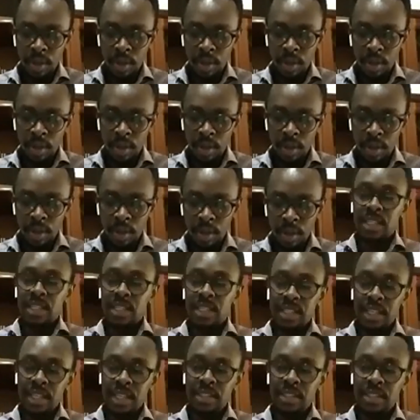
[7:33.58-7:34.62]
As I
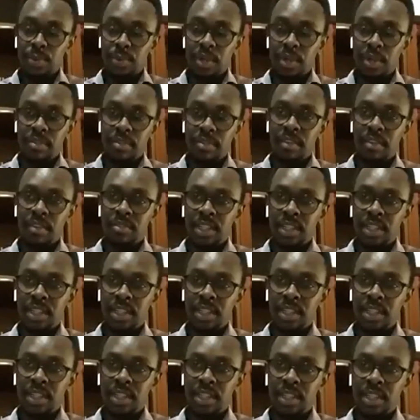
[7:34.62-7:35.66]
said 25 years
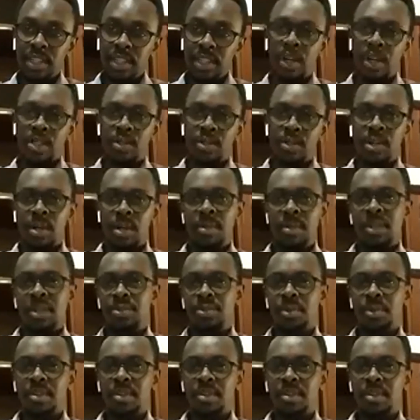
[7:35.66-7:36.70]
ago, when I talk about
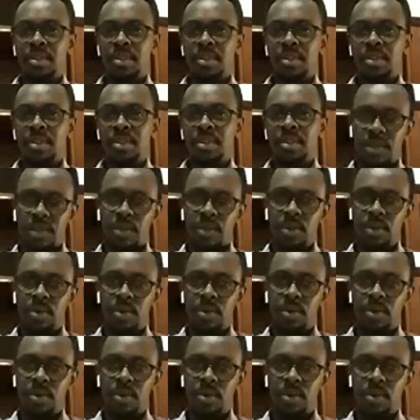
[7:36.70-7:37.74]
25 years
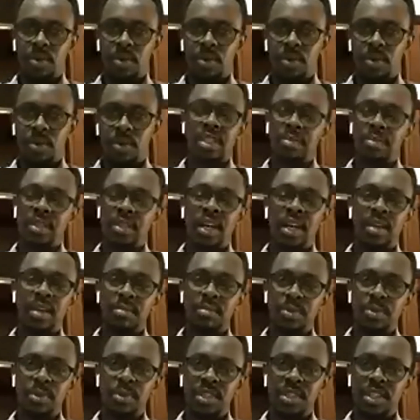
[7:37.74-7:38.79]
ago,
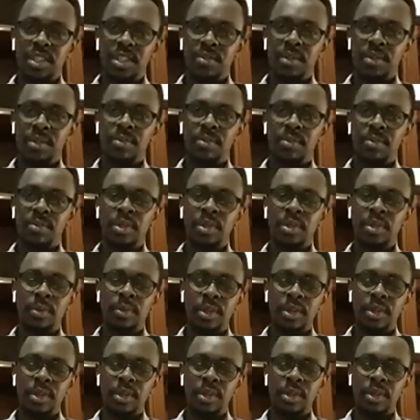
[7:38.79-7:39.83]
sometimes we
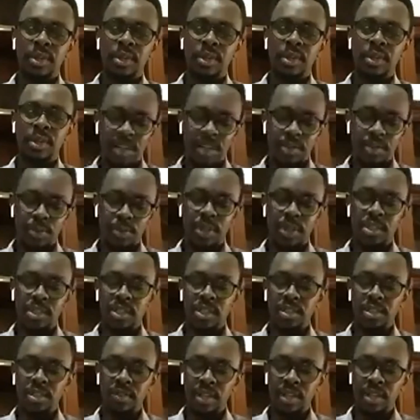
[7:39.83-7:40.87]
always refer it to a
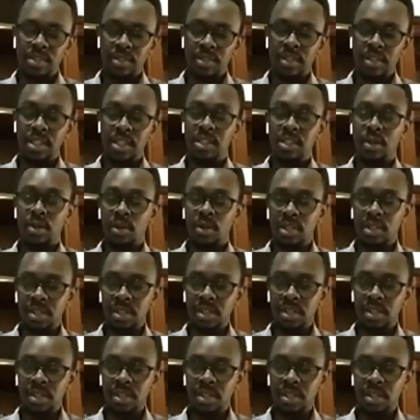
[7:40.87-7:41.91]
generation, it's a quarter
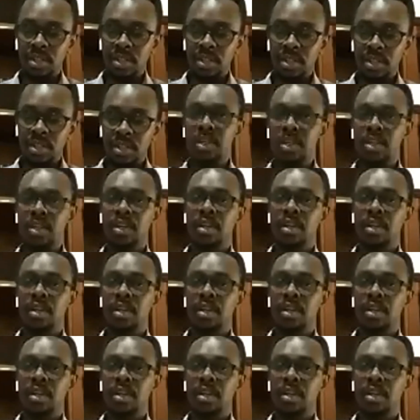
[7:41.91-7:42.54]
of a century.